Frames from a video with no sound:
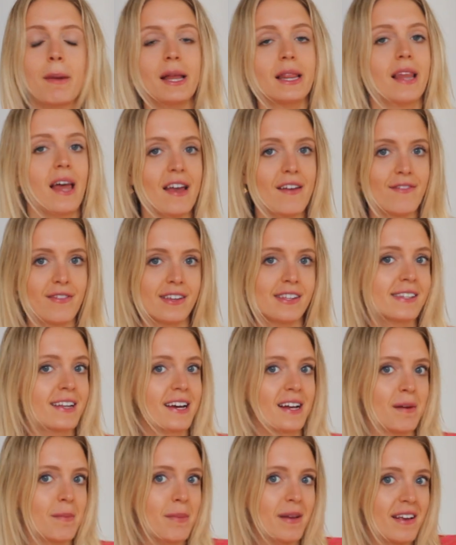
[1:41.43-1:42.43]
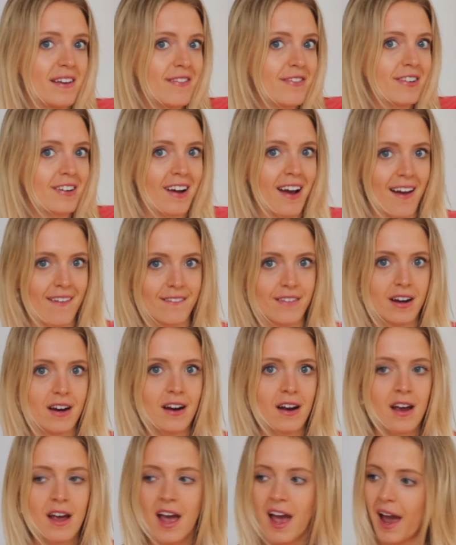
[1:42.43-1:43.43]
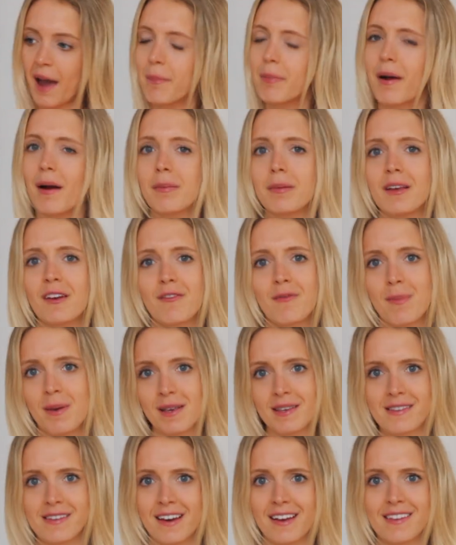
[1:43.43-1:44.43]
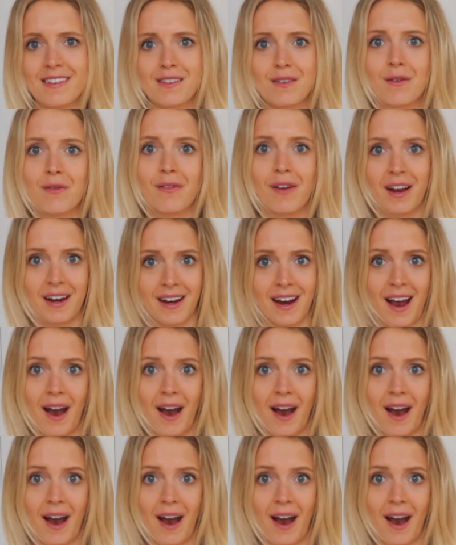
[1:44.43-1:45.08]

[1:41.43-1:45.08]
my life is gonna be forever. I probably have pit stains right